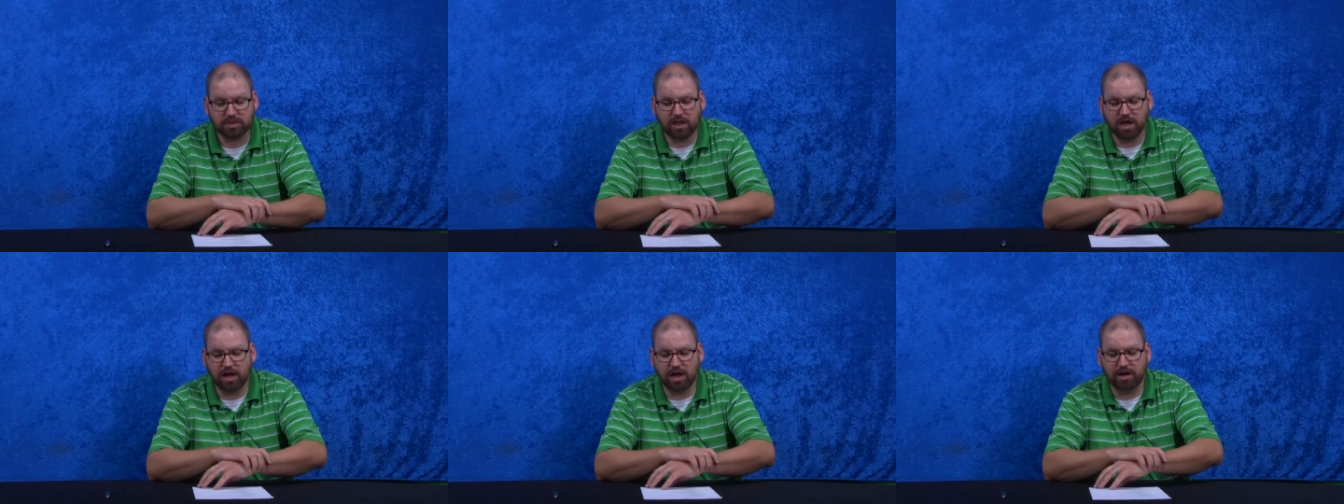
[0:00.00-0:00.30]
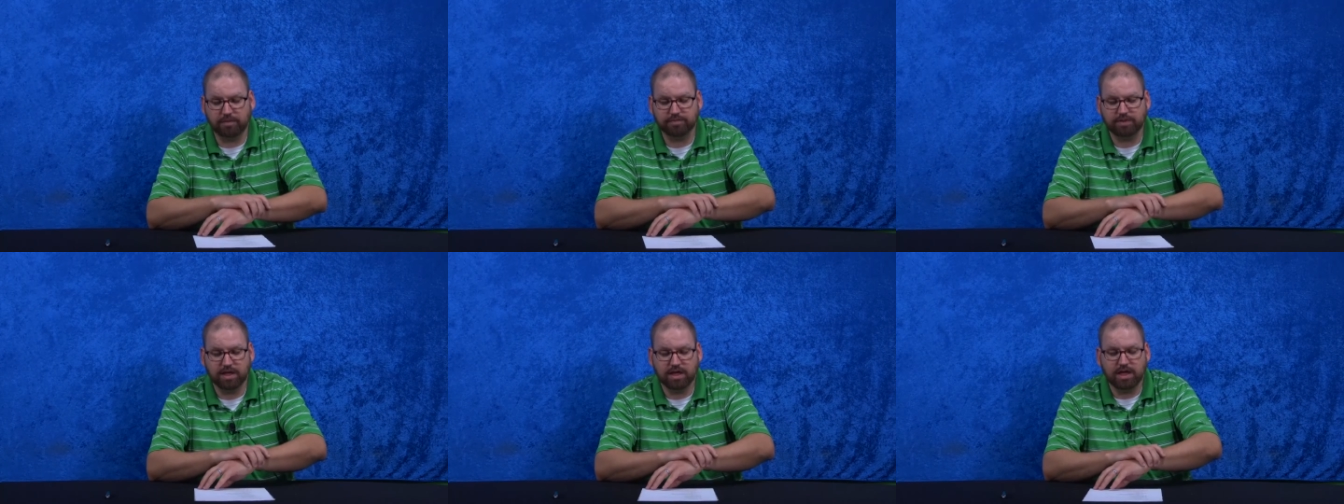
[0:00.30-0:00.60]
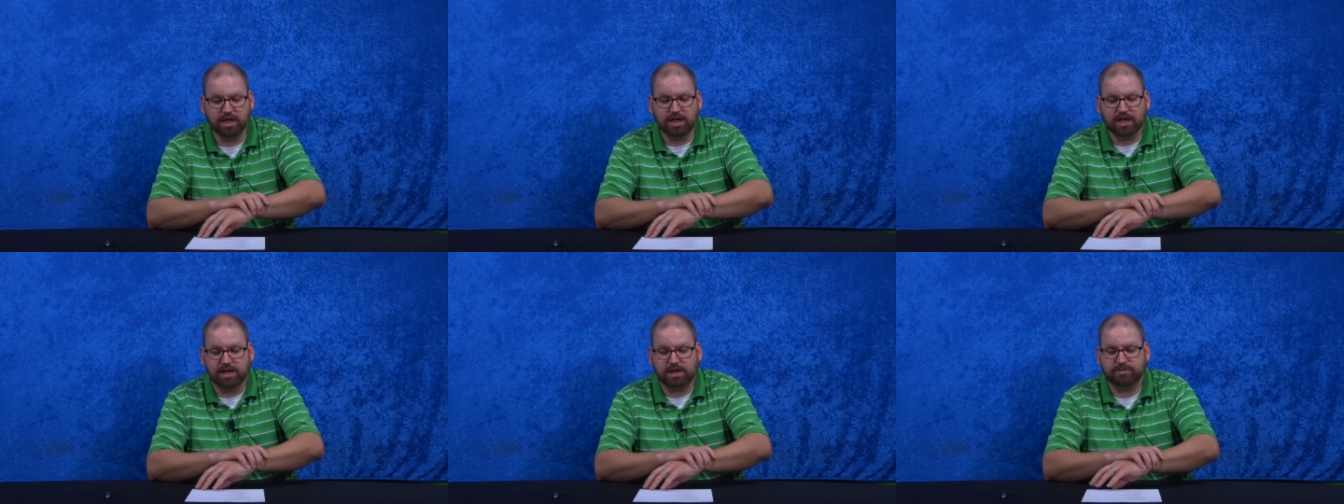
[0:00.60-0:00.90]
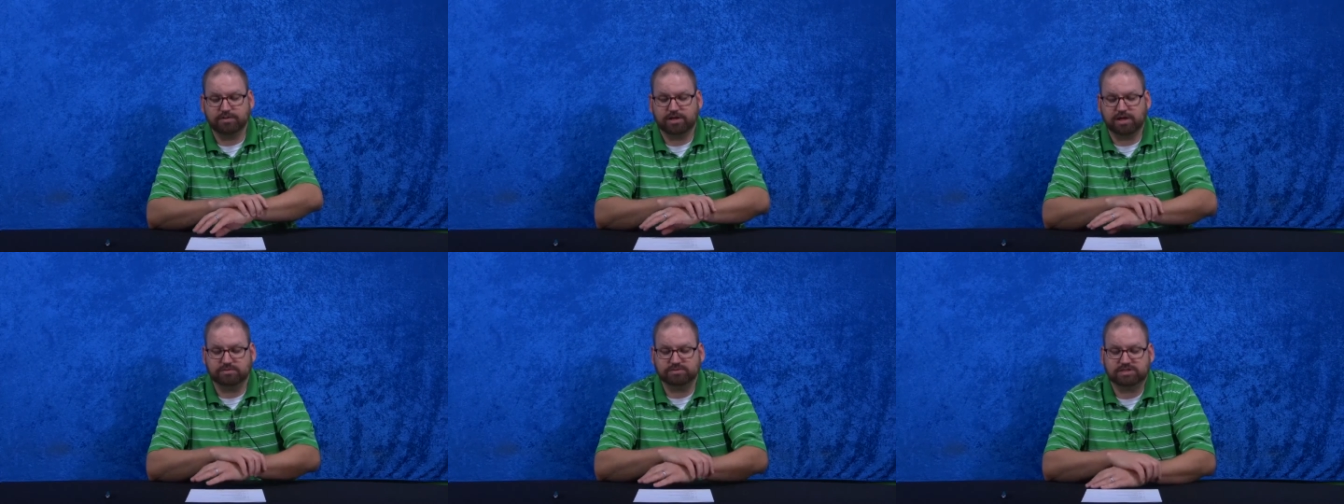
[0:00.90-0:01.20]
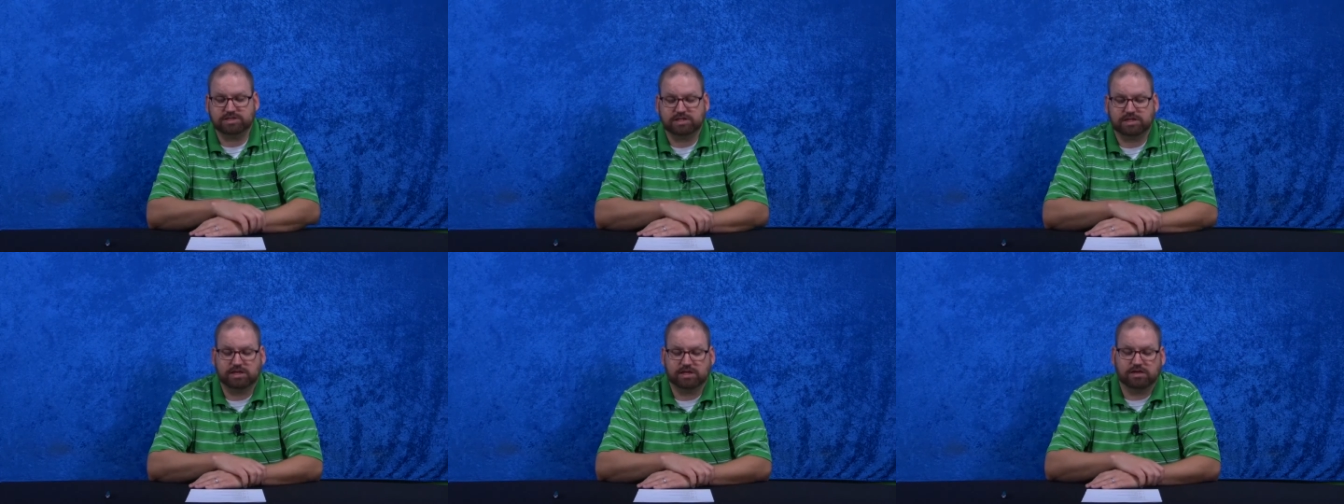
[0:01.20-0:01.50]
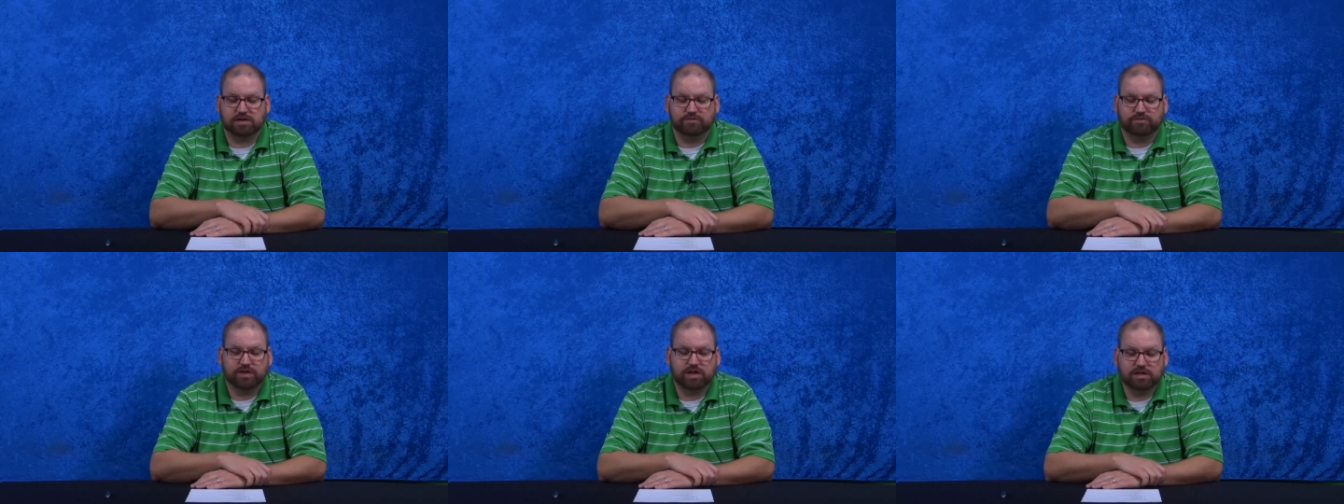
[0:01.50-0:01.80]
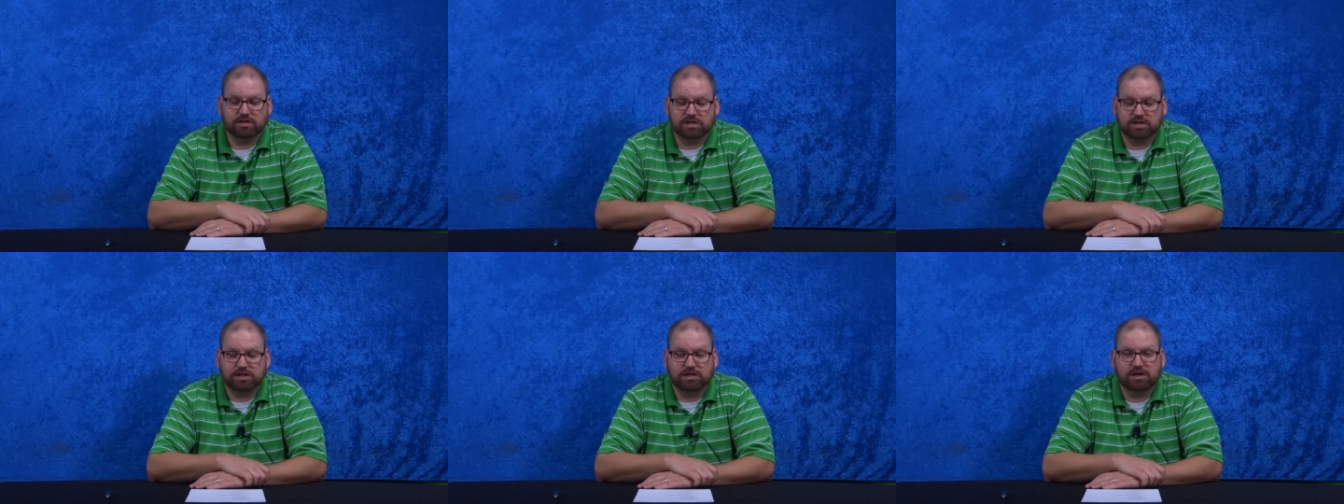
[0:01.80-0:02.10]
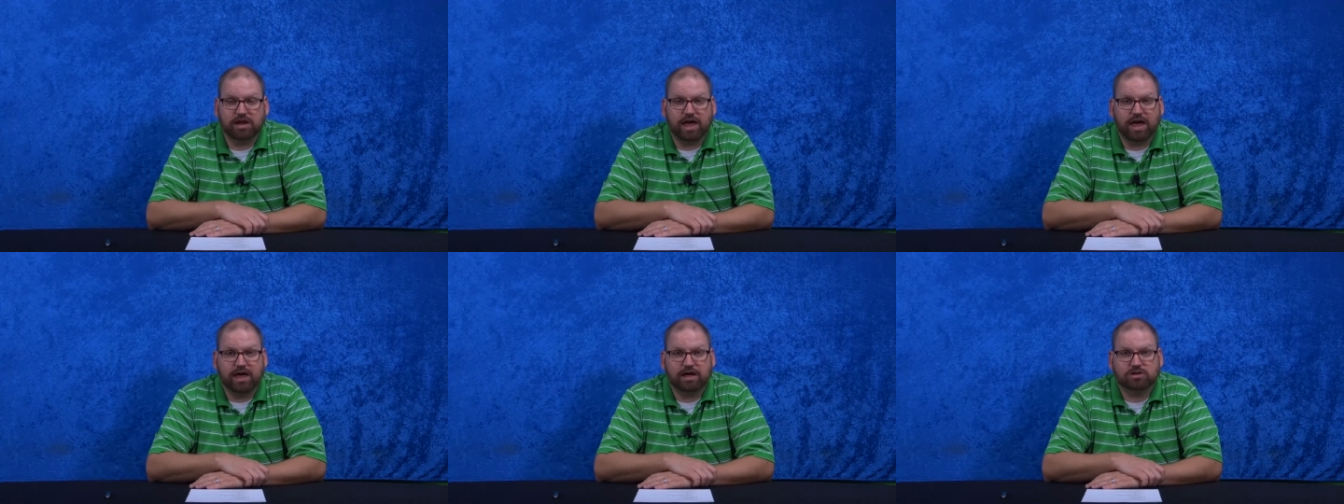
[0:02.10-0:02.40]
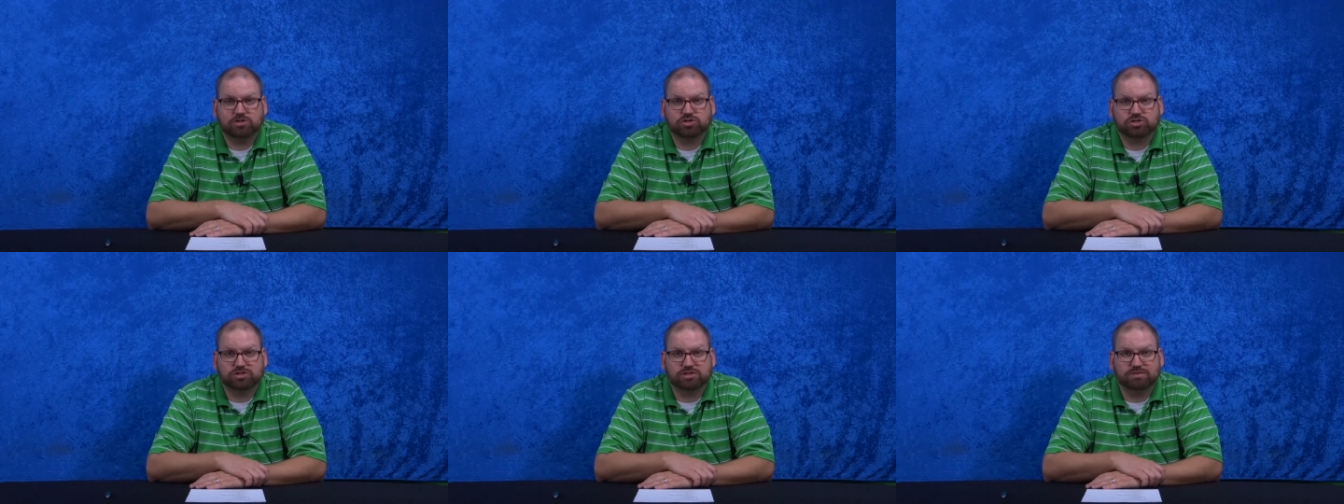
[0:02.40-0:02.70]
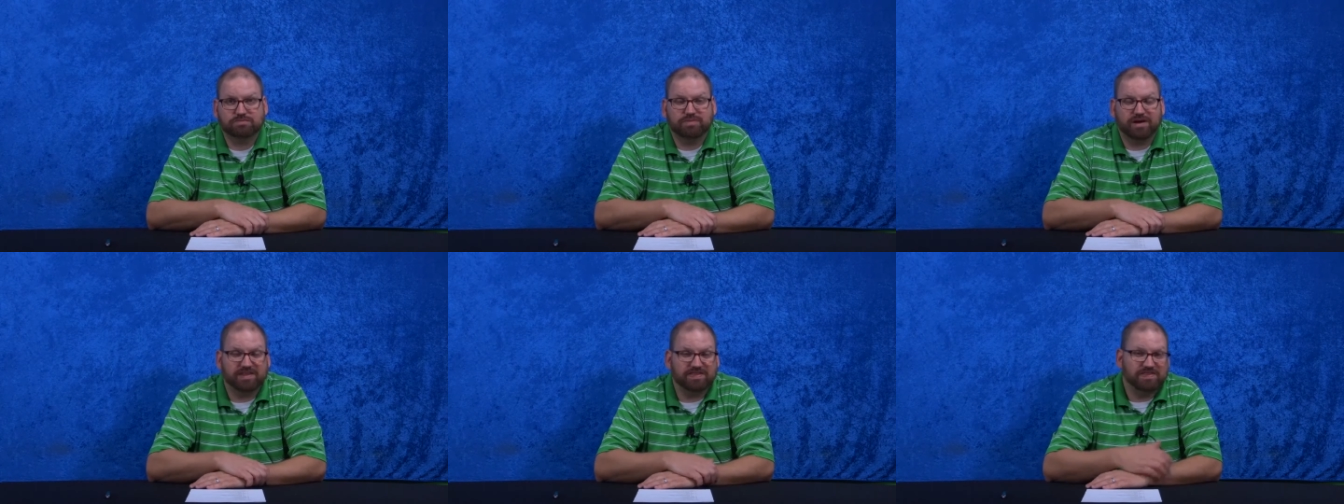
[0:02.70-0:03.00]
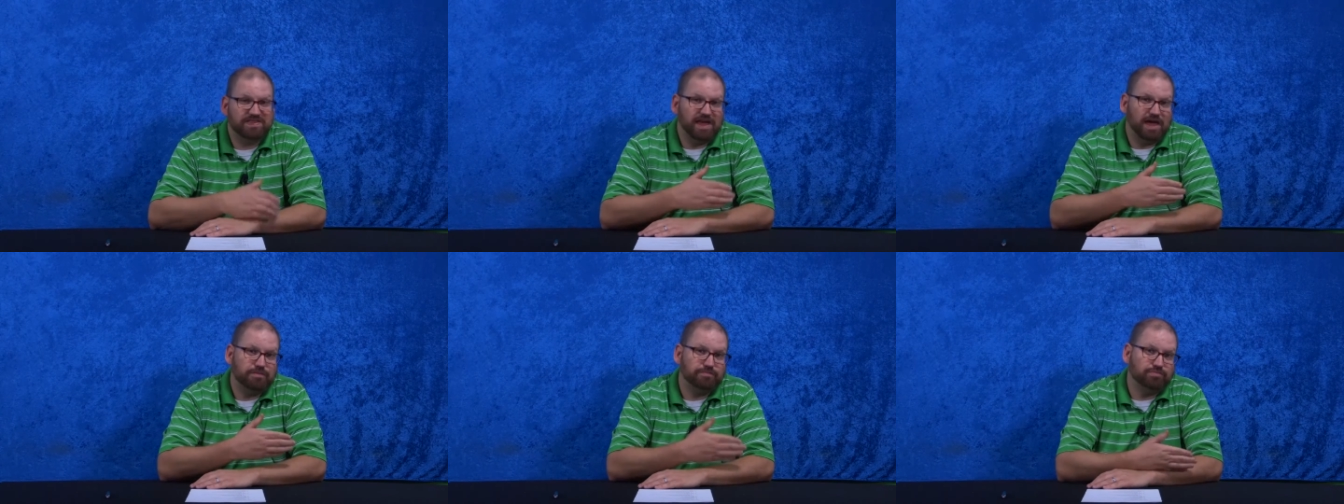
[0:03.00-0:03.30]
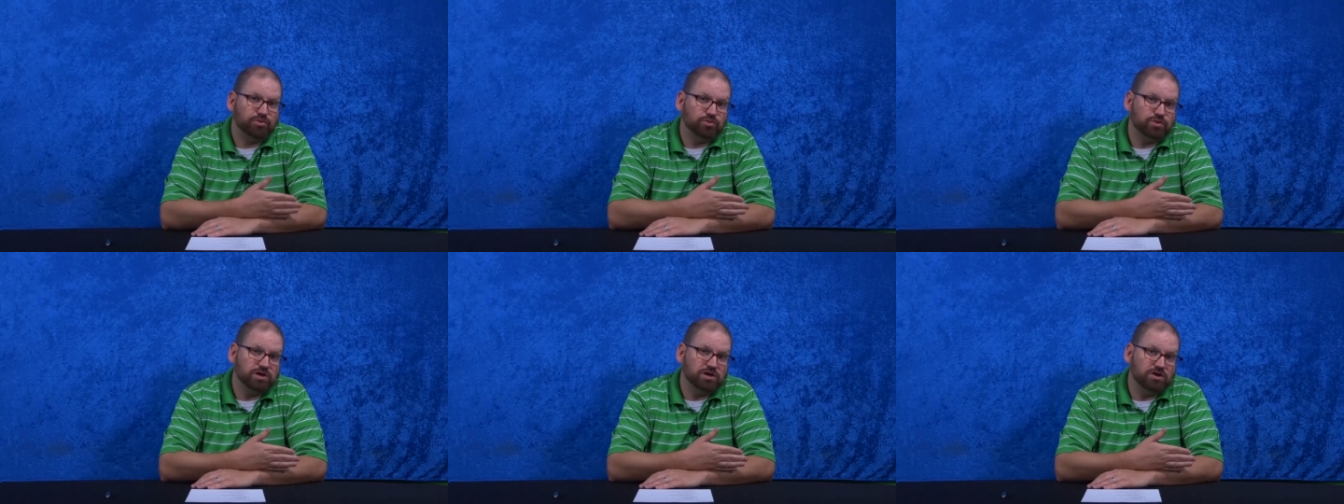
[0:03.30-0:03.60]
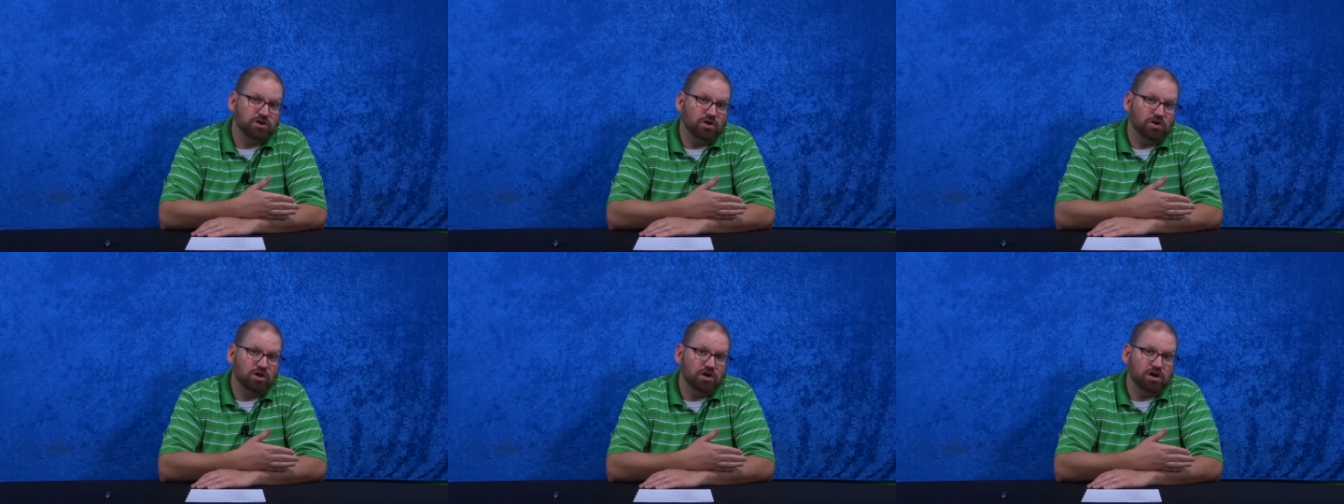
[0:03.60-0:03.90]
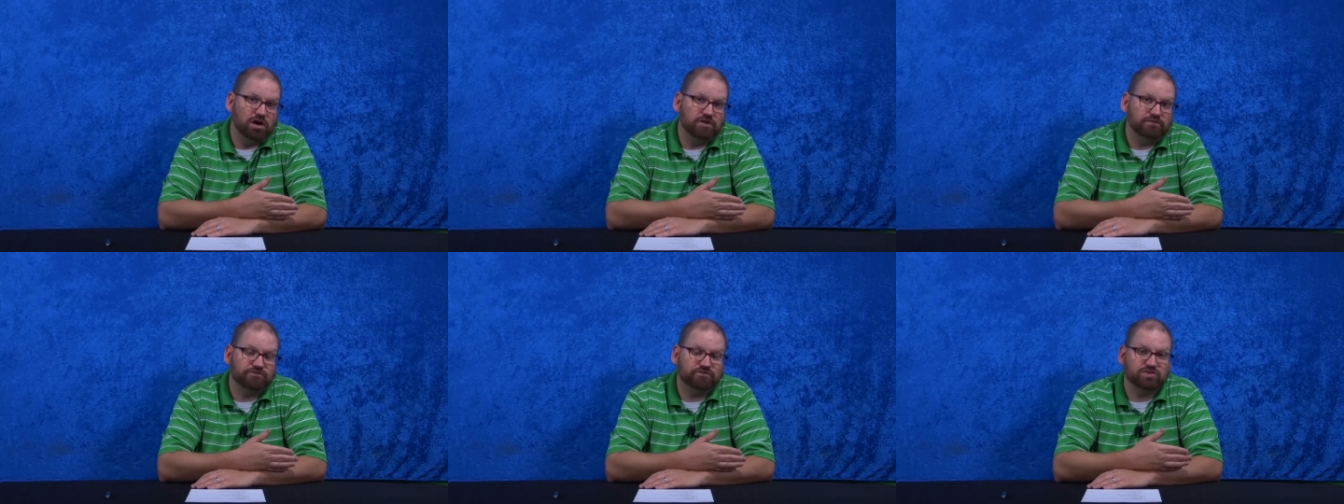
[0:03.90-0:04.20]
And he becomes the King of England, and actually by that point on,